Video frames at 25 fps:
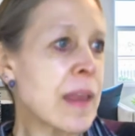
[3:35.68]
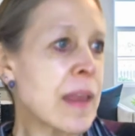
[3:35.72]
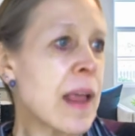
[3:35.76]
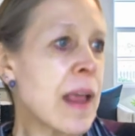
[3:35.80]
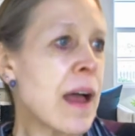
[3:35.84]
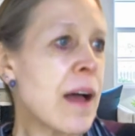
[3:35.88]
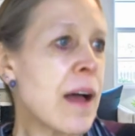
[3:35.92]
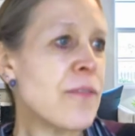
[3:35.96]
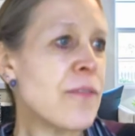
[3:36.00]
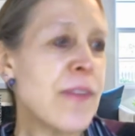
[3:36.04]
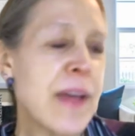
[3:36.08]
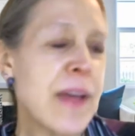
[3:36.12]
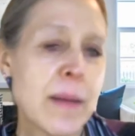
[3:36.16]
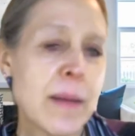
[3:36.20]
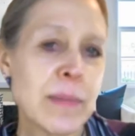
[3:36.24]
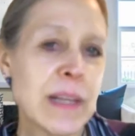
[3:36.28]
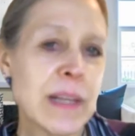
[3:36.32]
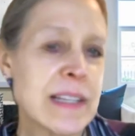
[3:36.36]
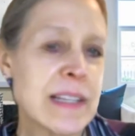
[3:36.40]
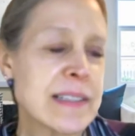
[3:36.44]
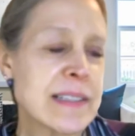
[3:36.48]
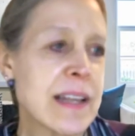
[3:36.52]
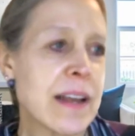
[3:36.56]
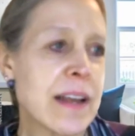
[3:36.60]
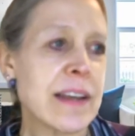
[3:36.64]
A family
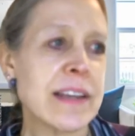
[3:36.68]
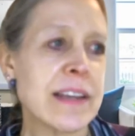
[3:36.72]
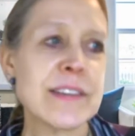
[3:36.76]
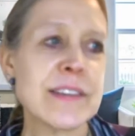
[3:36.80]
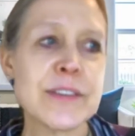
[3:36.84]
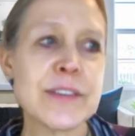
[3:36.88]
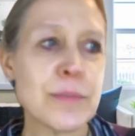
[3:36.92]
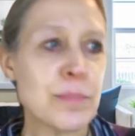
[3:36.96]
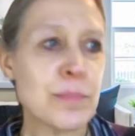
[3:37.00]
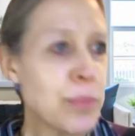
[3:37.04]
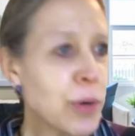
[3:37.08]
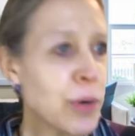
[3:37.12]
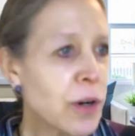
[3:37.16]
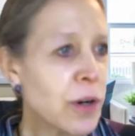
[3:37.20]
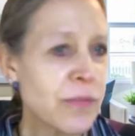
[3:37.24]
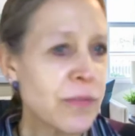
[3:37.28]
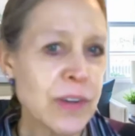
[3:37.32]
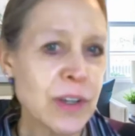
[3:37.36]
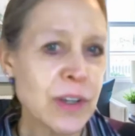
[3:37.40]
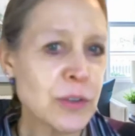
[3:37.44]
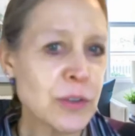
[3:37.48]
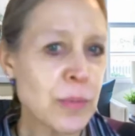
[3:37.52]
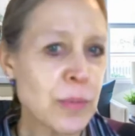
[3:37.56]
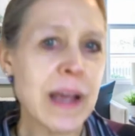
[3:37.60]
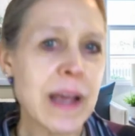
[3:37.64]
study is the
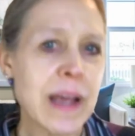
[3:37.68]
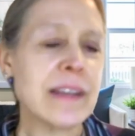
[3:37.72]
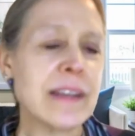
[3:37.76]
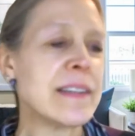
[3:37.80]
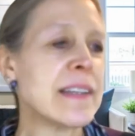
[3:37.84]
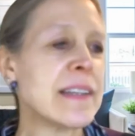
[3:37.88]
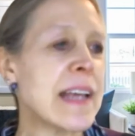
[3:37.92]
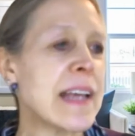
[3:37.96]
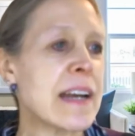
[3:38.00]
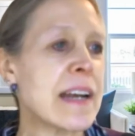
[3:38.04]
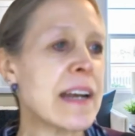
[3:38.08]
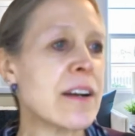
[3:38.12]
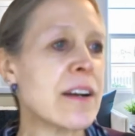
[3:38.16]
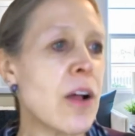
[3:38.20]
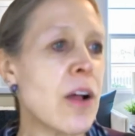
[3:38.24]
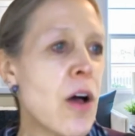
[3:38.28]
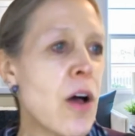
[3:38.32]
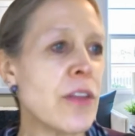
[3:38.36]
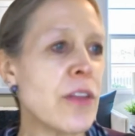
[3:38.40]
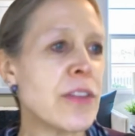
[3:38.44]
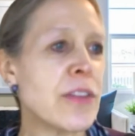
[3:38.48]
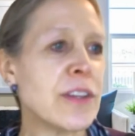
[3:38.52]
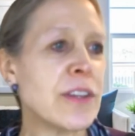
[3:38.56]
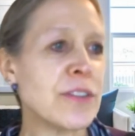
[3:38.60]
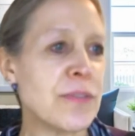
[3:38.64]
perfect way to get at
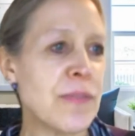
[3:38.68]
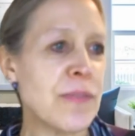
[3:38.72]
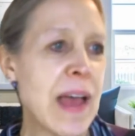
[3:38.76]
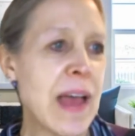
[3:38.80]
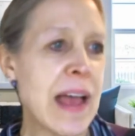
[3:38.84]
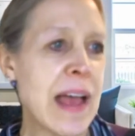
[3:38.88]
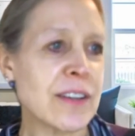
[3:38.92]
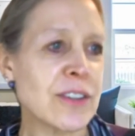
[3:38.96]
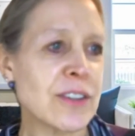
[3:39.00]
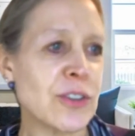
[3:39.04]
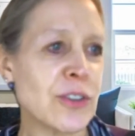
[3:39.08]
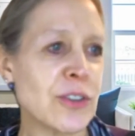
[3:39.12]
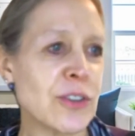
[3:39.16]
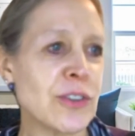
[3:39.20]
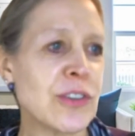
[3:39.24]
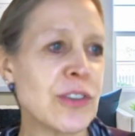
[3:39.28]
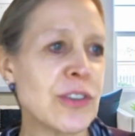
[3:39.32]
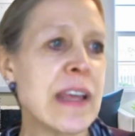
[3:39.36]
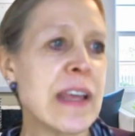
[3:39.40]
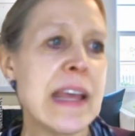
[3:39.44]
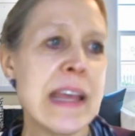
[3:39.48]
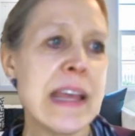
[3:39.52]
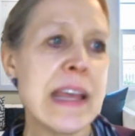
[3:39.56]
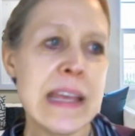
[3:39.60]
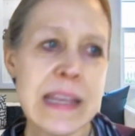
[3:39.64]
all these factors,
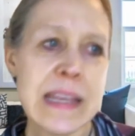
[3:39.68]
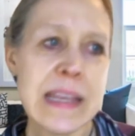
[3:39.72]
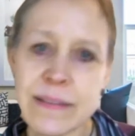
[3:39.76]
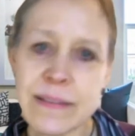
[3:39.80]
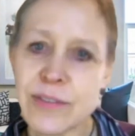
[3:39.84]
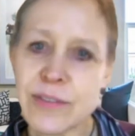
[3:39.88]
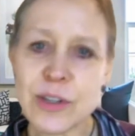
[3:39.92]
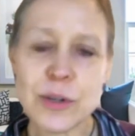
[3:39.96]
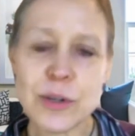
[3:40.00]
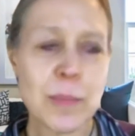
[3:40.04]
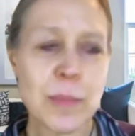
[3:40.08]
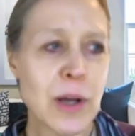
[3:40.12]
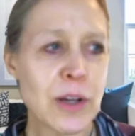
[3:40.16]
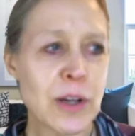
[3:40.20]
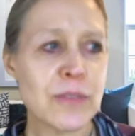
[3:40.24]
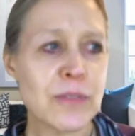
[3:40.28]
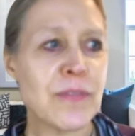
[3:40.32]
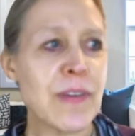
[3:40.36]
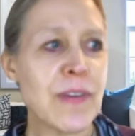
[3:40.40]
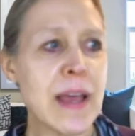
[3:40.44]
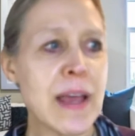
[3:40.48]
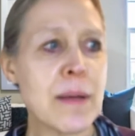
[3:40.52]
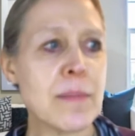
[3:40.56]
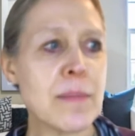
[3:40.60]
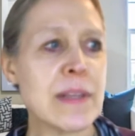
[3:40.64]
even among
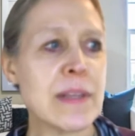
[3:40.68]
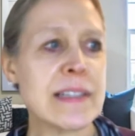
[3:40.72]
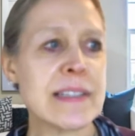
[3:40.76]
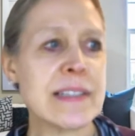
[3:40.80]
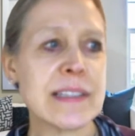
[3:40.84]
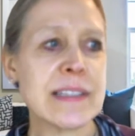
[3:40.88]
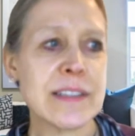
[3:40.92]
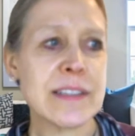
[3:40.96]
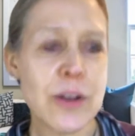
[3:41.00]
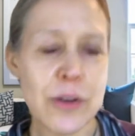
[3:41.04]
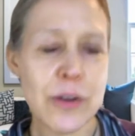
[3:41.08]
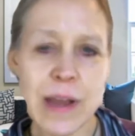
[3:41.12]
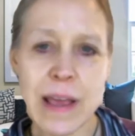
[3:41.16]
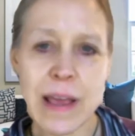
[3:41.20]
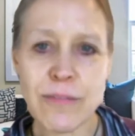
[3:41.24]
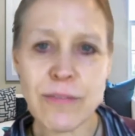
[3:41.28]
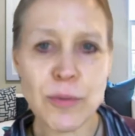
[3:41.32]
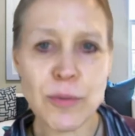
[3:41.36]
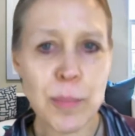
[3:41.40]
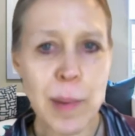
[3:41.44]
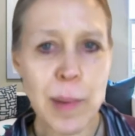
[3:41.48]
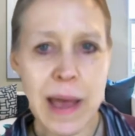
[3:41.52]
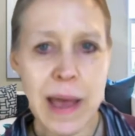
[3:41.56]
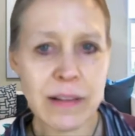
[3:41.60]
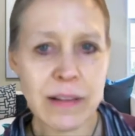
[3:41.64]
families that don't have a
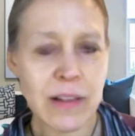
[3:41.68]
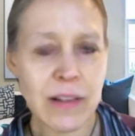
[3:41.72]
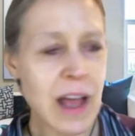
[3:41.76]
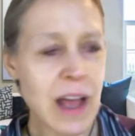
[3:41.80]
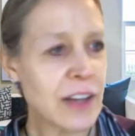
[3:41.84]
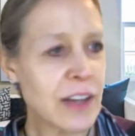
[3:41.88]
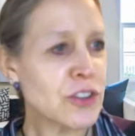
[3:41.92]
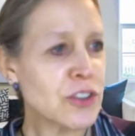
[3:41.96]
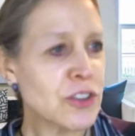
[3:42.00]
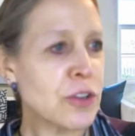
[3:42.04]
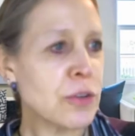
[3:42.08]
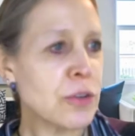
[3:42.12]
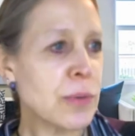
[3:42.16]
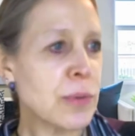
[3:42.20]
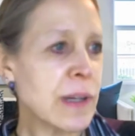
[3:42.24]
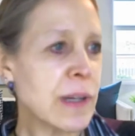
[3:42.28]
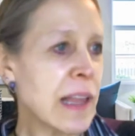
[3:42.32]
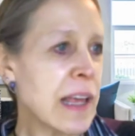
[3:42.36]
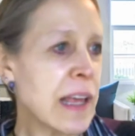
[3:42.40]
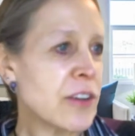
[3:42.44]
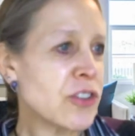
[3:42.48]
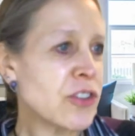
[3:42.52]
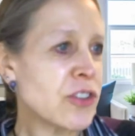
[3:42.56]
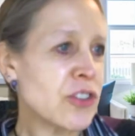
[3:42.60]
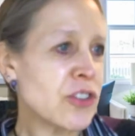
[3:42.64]
biological
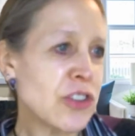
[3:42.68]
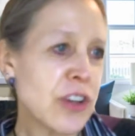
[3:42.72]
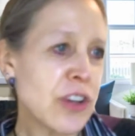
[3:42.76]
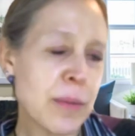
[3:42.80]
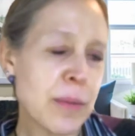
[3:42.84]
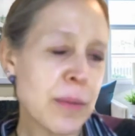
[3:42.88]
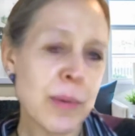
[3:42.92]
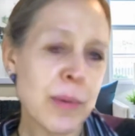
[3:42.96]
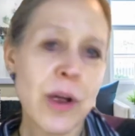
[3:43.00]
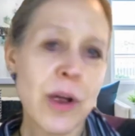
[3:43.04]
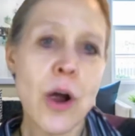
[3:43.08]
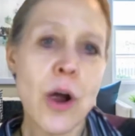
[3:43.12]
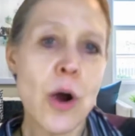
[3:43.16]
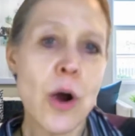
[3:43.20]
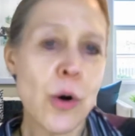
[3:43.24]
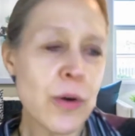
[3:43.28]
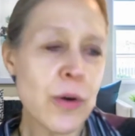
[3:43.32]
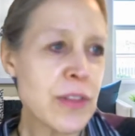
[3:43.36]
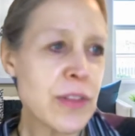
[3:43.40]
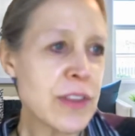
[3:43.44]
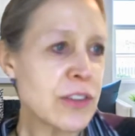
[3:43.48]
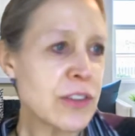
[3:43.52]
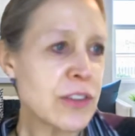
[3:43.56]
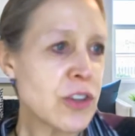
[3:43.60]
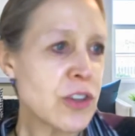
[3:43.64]
relationship or
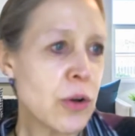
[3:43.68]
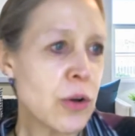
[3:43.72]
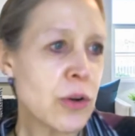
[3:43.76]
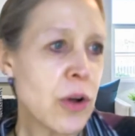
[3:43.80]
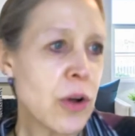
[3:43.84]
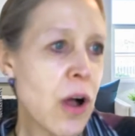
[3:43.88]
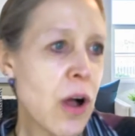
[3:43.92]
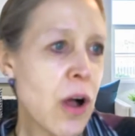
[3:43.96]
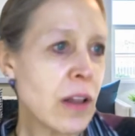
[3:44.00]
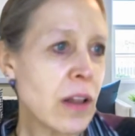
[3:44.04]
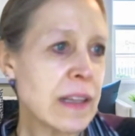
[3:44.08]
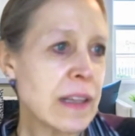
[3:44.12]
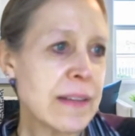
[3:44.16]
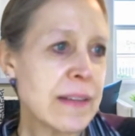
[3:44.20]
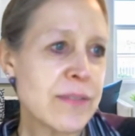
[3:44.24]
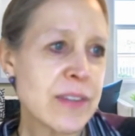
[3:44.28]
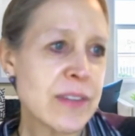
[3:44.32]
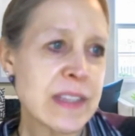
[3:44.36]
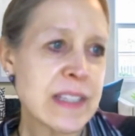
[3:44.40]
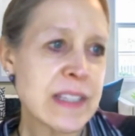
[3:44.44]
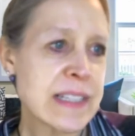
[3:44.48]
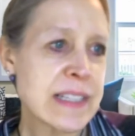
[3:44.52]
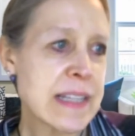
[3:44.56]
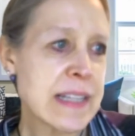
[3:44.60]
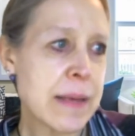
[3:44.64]
that don't all live in
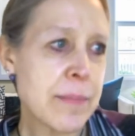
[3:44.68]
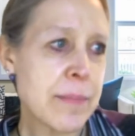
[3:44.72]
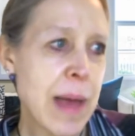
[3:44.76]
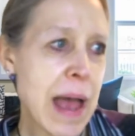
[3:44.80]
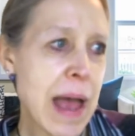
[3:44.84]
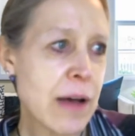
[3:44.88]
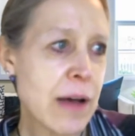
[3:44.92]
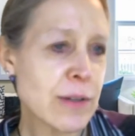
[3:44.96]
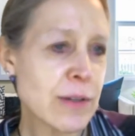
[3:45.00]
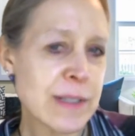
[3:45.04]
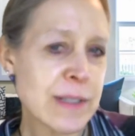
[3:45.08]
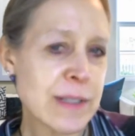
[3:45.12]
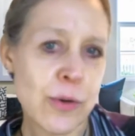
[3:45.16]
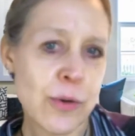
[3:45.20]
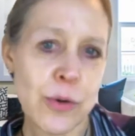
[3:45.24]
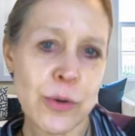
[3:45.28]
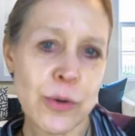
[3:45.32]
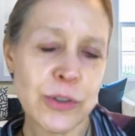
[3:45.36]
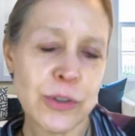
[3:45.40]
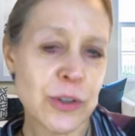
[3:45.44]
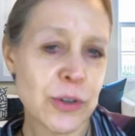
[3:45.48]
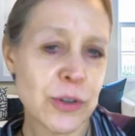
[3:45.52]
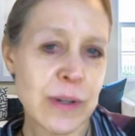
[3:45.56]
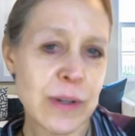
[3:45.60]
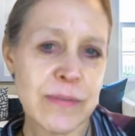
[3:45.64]
the same
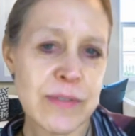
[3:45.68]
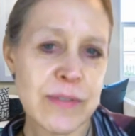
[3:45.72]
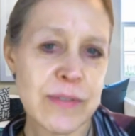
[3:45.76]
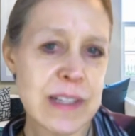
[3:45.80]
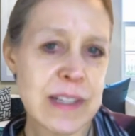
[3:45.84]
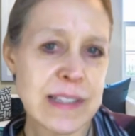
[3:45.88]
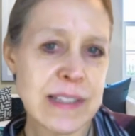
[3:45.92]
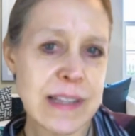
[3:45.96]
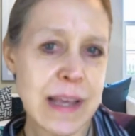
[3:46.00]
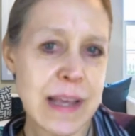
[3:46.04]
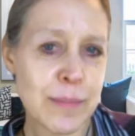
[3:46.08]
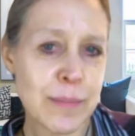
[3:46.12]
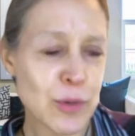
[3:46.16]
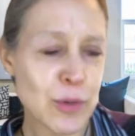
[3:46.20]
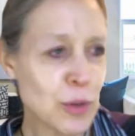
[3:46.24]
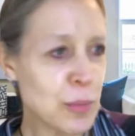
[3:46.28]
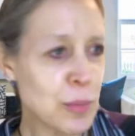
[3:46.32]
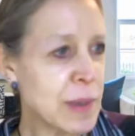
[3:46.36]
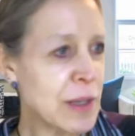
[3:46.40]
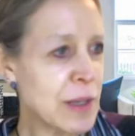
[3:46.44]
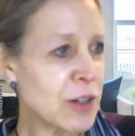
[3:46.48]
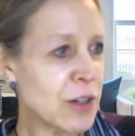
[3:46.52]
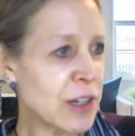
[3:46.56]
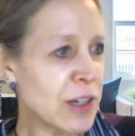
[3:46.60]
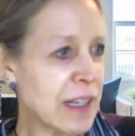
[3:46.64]
household or even the same
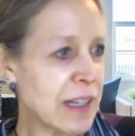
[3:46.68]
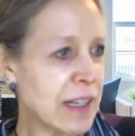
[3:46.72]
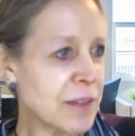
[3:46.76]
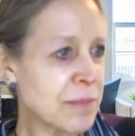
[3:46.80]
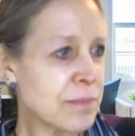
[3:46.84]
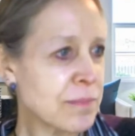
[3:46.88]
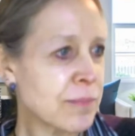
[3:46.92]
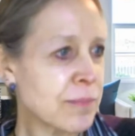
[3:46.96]
community.